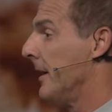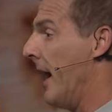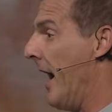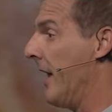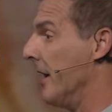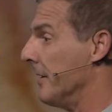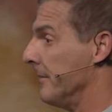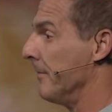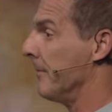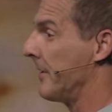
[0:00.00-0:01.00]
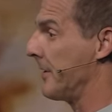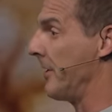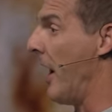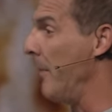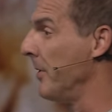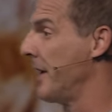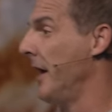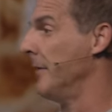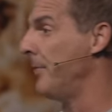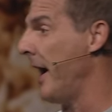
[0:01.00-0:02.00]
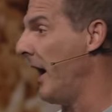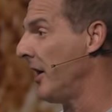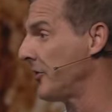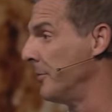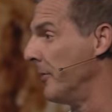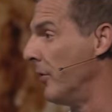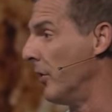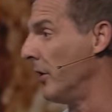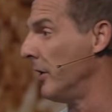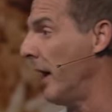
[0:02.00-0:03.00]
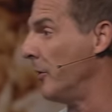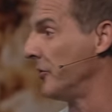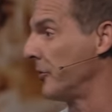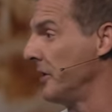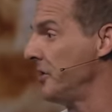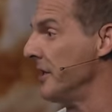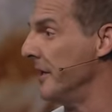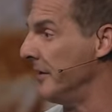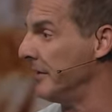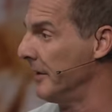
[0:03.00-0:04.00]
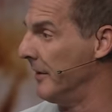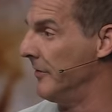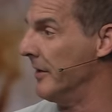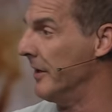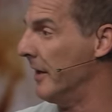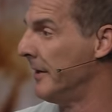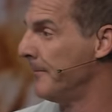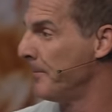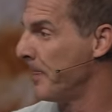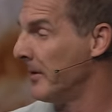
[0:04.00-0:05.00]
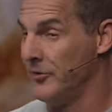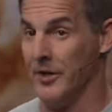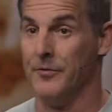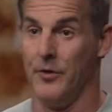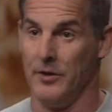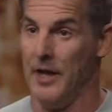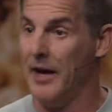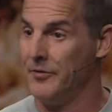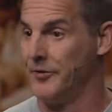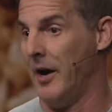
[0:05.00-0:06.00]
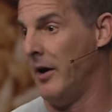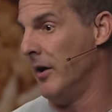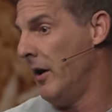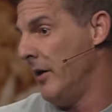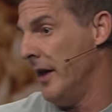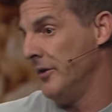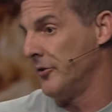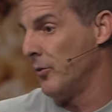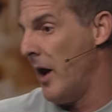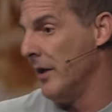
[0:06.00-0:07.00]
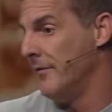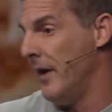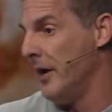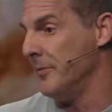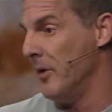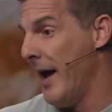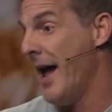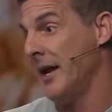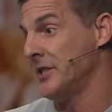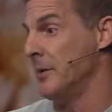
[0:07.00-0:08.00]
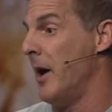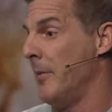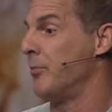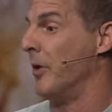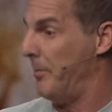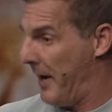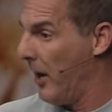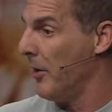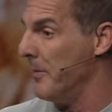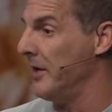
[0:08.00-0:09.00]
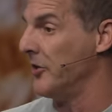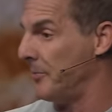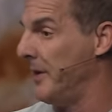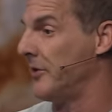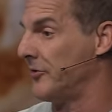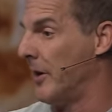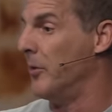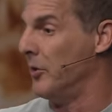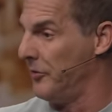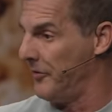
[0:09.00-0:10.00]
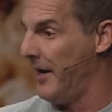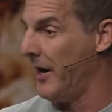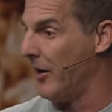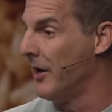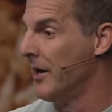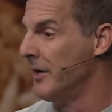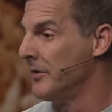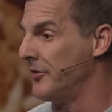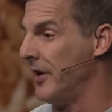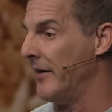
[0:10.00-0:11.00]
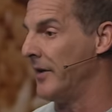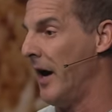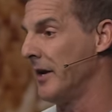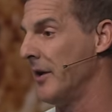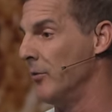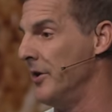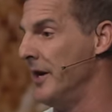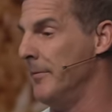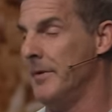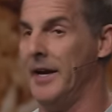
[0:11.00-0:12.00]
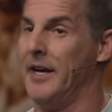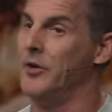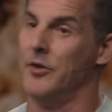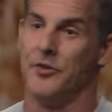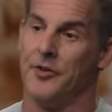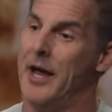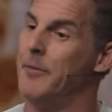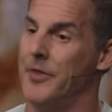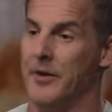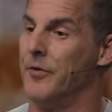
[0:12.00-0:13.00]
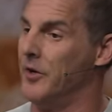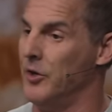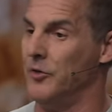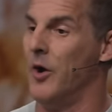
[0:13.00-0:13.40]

I had a complicated past before I was a Christian and lived in the sinful lifestyle. And oh, that disqualifies me. Actually, might prepare me to speak to someone who's there to say, if God can redeem me, he can do the same thing for you.